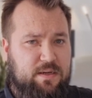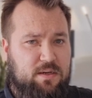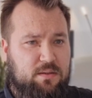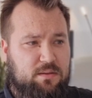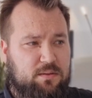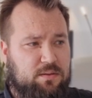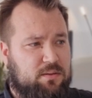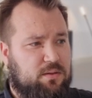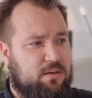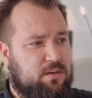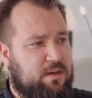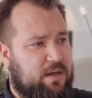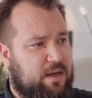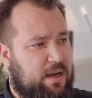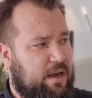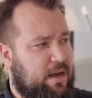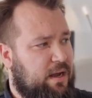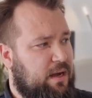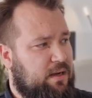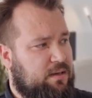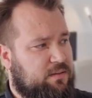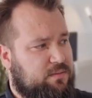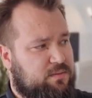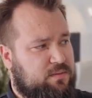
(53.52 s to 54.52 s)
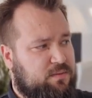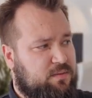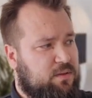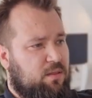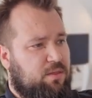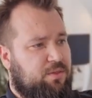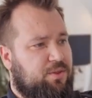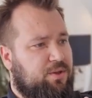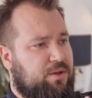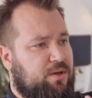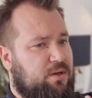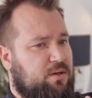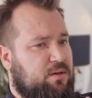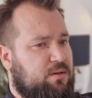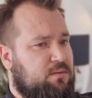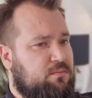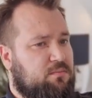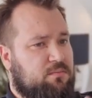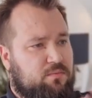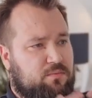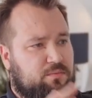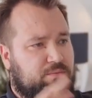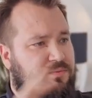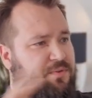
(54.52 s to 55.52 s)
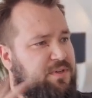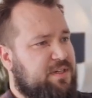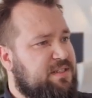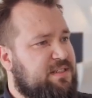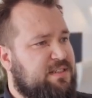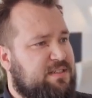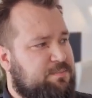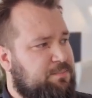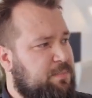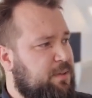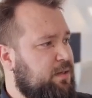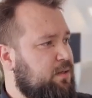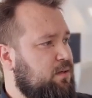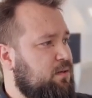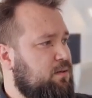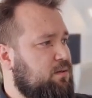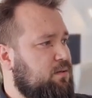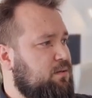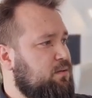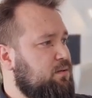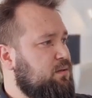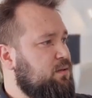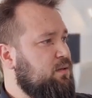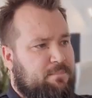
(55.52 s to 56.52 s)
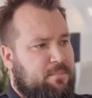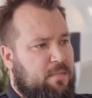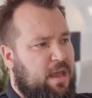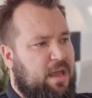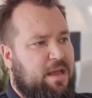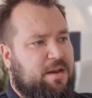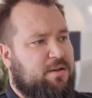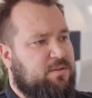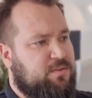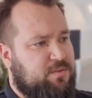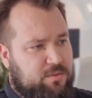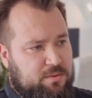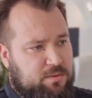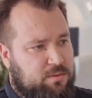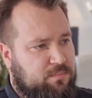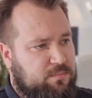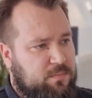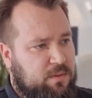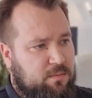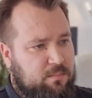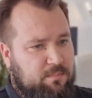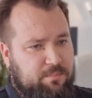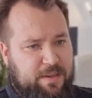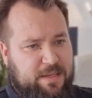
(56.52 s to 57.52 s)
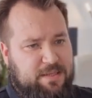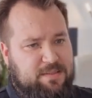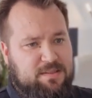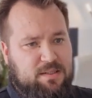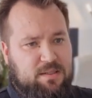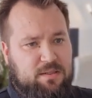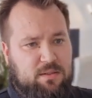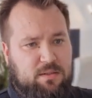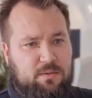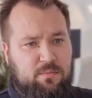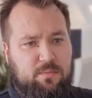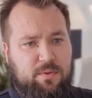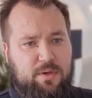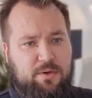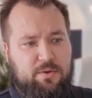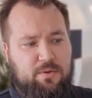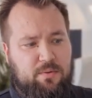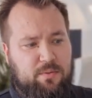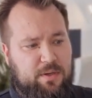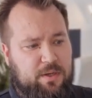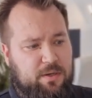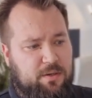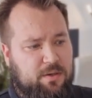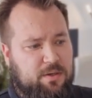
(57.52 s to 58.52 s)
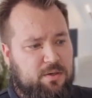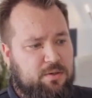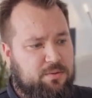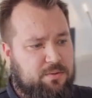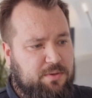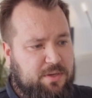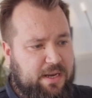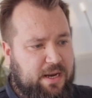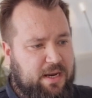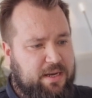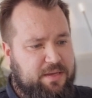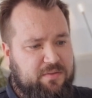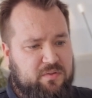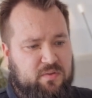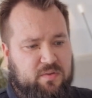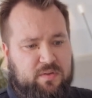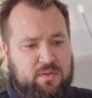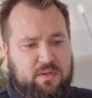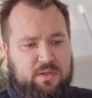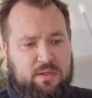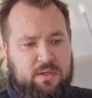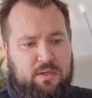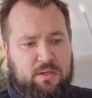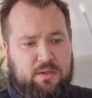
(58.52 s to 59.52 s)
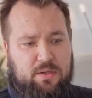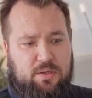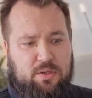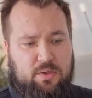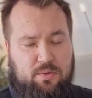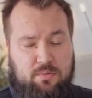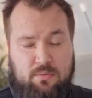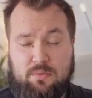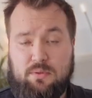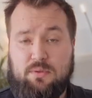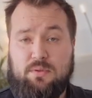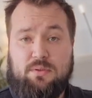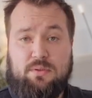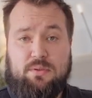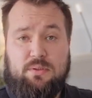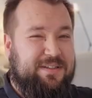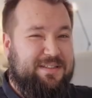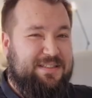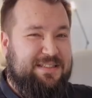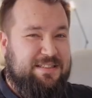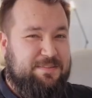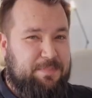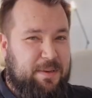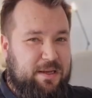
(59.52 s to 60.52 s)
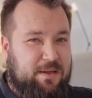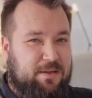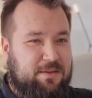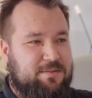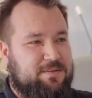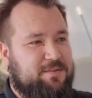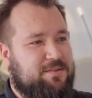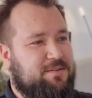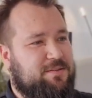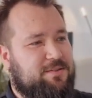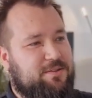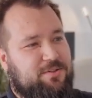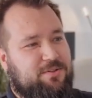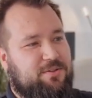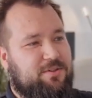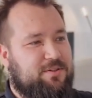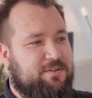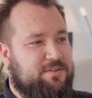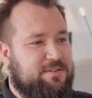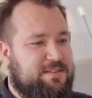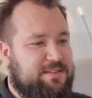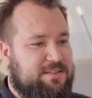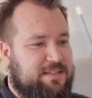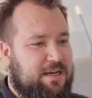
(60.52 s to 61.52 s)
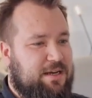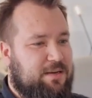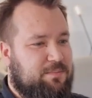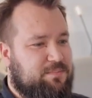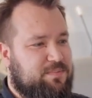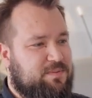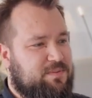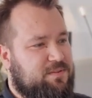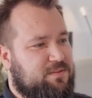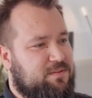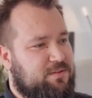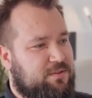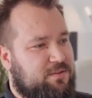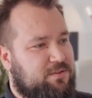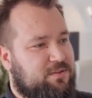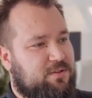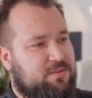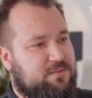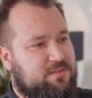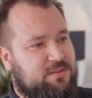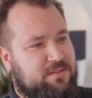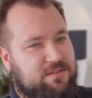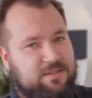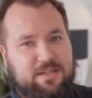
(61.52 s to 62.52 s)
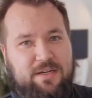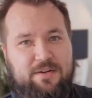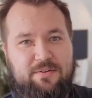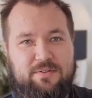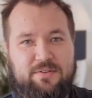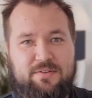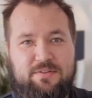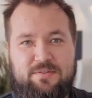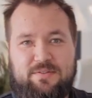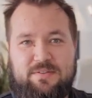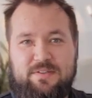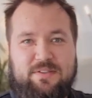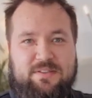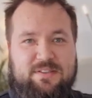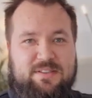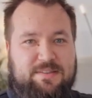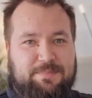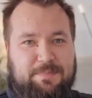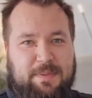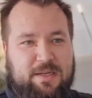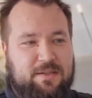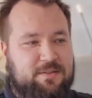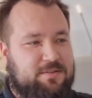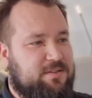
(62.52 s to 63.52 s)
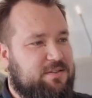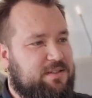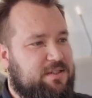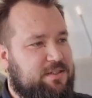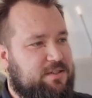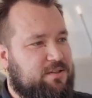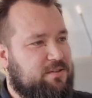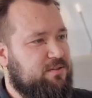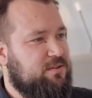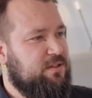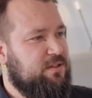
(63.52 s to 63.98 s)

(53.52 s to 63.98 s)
a look at the Respell editor, basically where you can create your spells. They're not zaps, they're not scenarios, they're spells here.